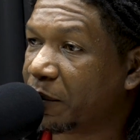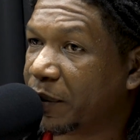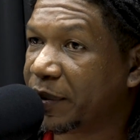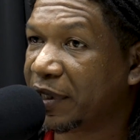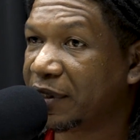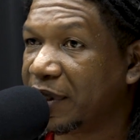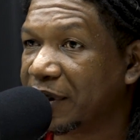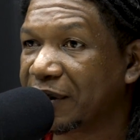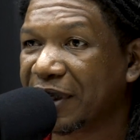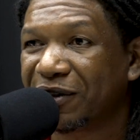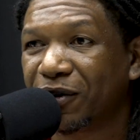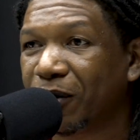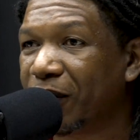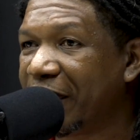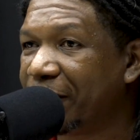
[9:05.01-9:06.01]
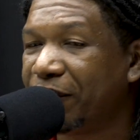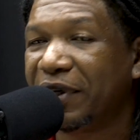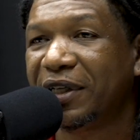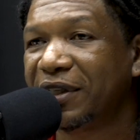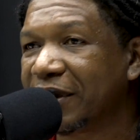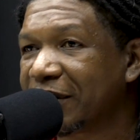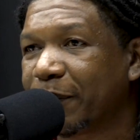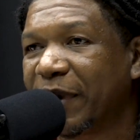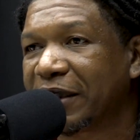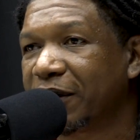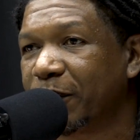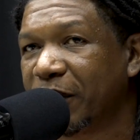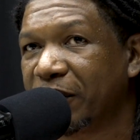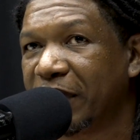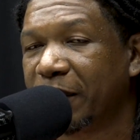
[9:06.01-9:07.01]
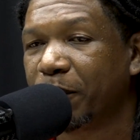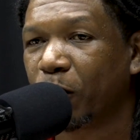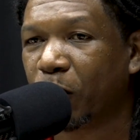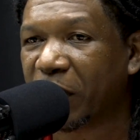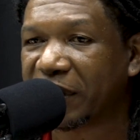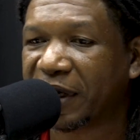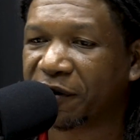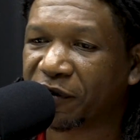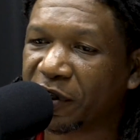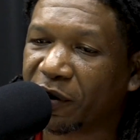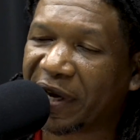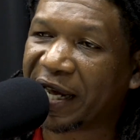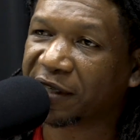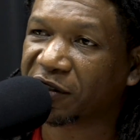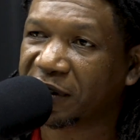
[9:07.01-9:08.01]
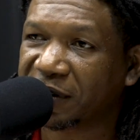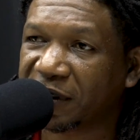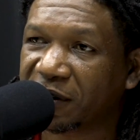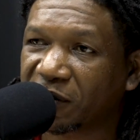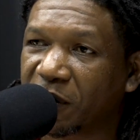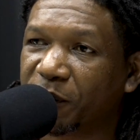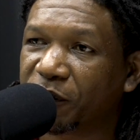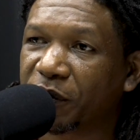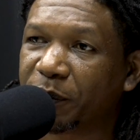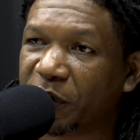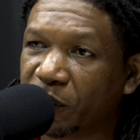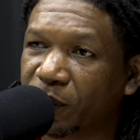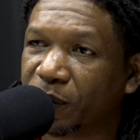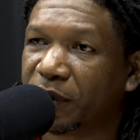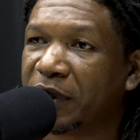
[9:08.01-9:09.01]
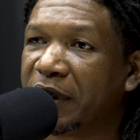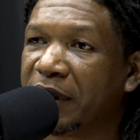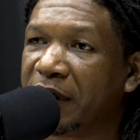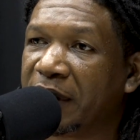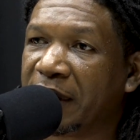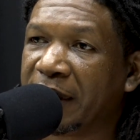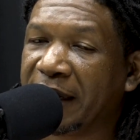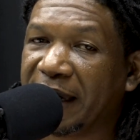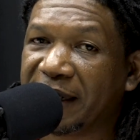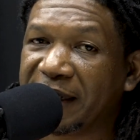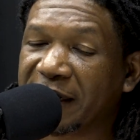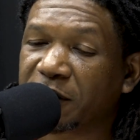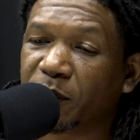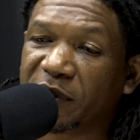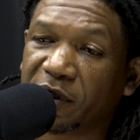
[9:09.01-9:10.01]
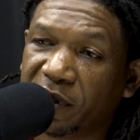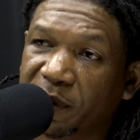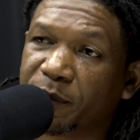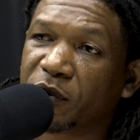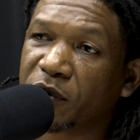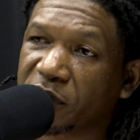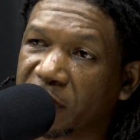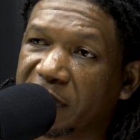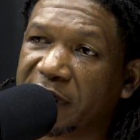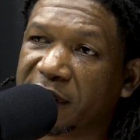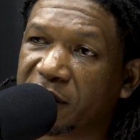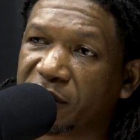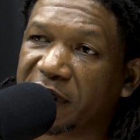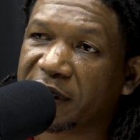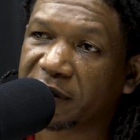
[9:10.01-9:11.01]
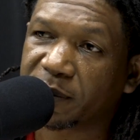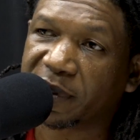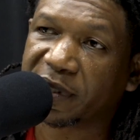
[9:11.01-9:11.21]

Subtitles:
woman. It really doesn't matter about them. Whatever your actions is, come from you. And that's with your emotional energy as